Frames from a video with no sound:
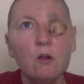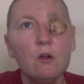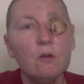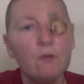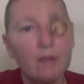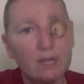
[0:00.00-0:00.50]

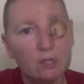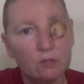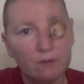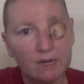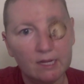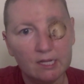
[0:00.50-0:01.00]
regular
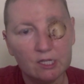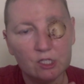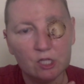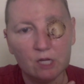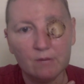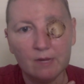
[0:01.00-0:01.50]

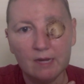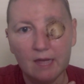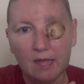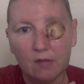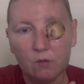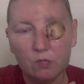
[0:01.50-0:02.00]
radiation on my
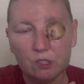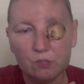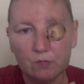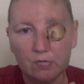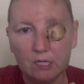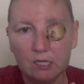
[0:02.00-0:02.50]
neck, which
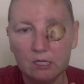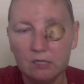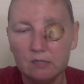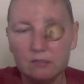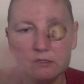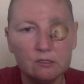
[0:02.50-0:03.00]

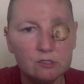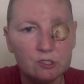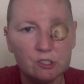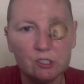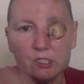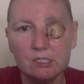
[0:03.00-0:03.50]
we
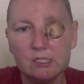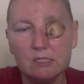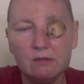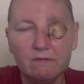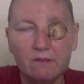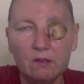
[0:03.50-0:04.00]

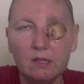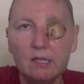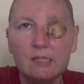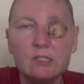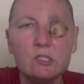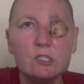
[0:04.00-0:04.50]
just feel
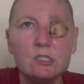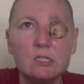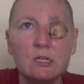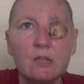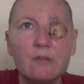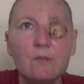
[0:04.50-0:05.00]
like it's just
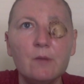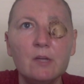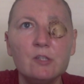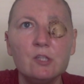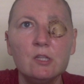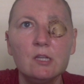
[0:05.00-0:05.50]
another
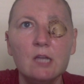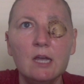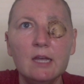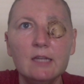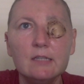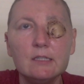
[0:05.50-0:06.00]
punch in the
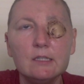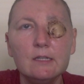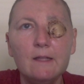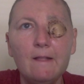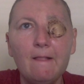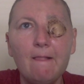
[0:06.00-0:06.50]
gut
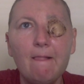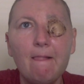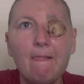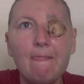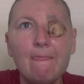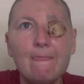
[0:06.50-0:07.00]

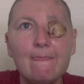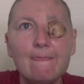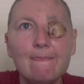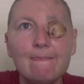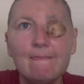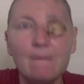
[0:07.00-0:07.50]

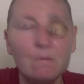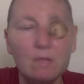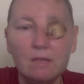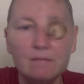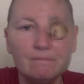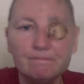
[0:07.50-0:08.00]
that
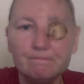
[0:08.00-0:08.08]
we